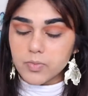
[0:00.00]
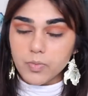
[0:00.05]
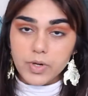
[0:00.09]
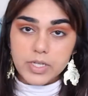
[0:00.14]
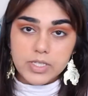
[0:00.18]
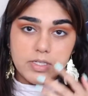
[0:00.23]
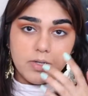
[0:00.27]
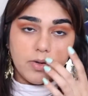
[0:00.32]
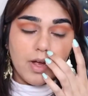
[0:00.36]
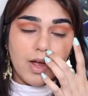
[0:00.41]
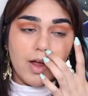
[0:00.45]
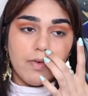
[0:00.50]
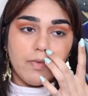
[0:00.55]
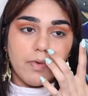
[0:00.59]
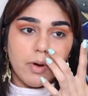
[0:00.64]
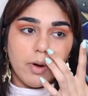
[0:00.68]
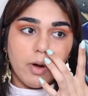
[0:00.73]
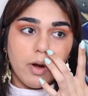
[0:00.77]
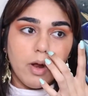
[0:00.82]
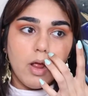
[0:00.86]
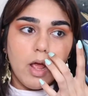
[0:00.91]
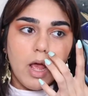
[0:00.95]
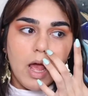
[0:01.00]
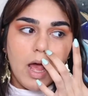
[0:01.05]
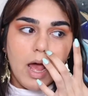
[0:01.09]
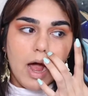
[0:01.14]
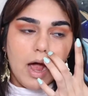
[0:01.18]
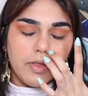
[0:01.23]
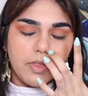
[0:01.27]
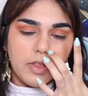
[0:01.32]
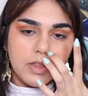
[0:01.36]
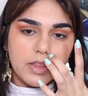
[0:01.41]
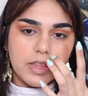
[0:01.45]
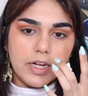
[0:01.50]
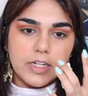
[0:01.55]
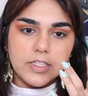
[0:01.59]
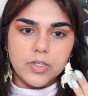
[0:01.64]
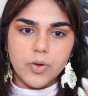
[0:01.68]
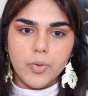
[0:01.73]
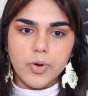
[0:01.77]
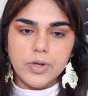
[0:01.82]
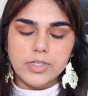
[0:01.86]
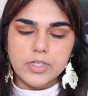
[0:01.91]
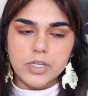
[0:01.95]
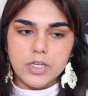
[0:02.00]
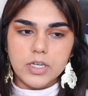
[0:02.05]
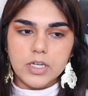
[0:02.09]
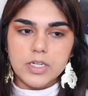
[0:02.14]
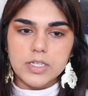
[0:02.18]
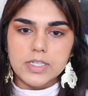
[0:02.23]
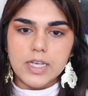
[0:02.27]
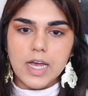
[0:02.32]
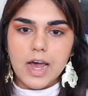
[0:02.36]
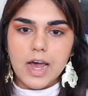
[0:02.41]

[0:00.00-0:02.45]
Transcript: whatsoever, I think that it's always good to just